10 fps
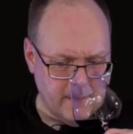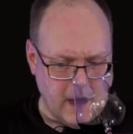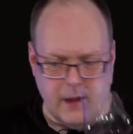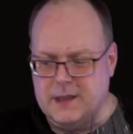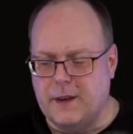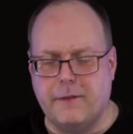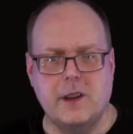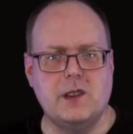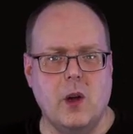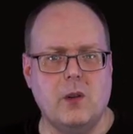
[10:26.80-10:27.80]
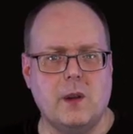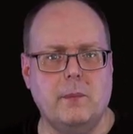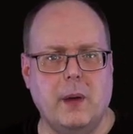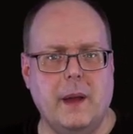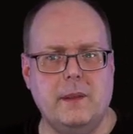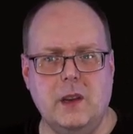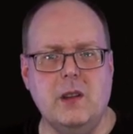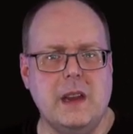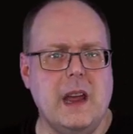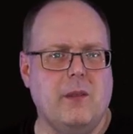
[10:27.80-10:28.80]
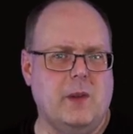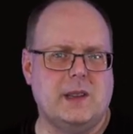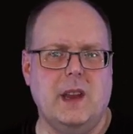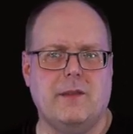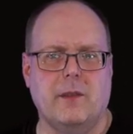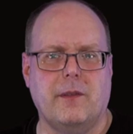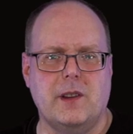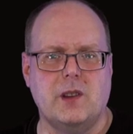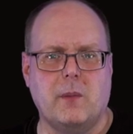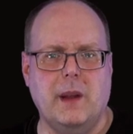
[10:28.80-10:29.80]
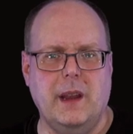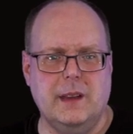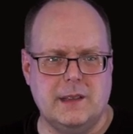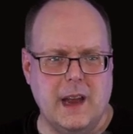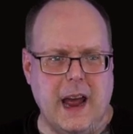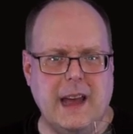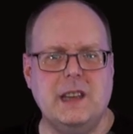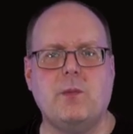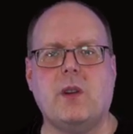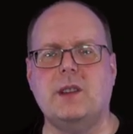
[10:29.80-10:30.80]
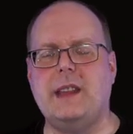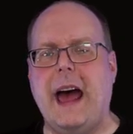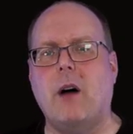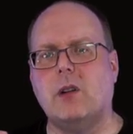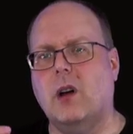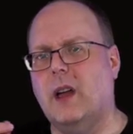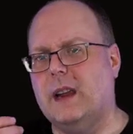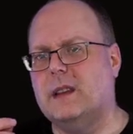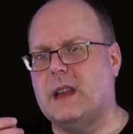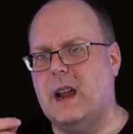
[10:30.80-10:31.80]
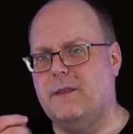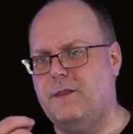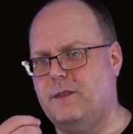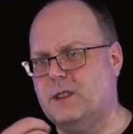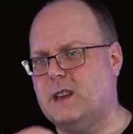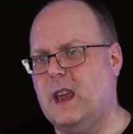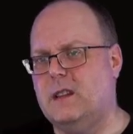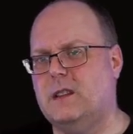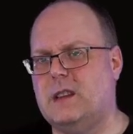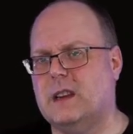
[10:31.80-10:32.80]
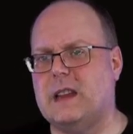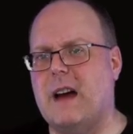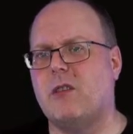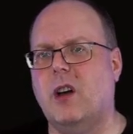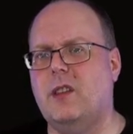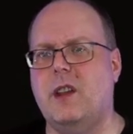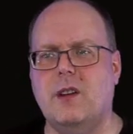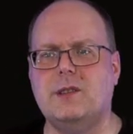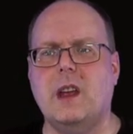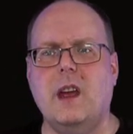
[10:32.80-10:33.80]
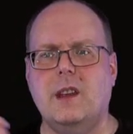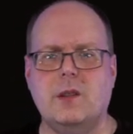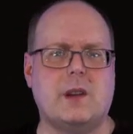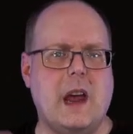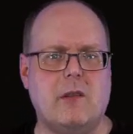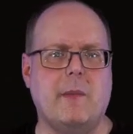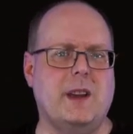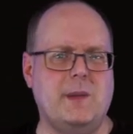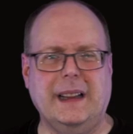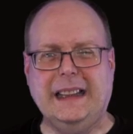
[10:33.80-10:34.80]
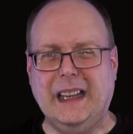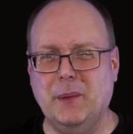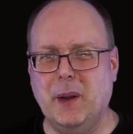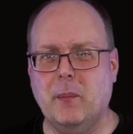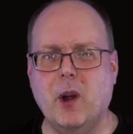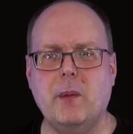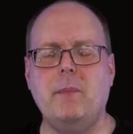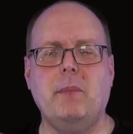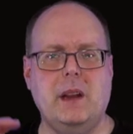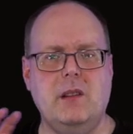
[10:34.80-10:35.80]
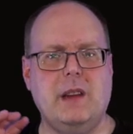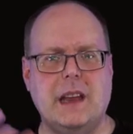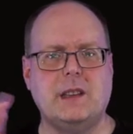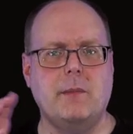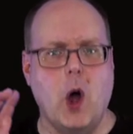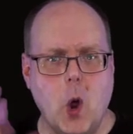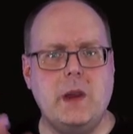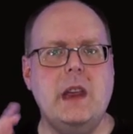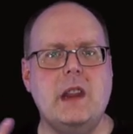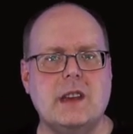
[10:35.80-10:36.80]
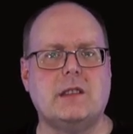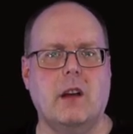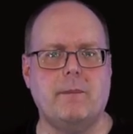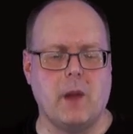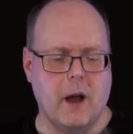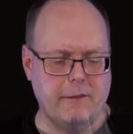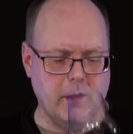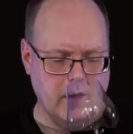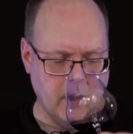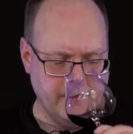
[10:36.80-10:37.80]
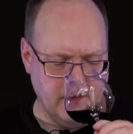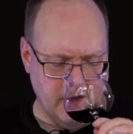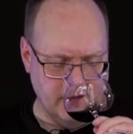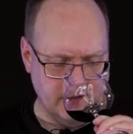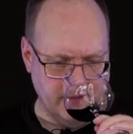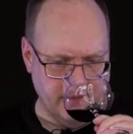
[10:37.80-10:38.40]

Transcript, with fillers: I know it said French oak, but you can get whiskey from French oak, but it's I think it's because the alcohol I can kind of get detect the alcohol in the nose. So it kind of reminds me a little bit of bourbon, but you get some oakiness off the off the nose.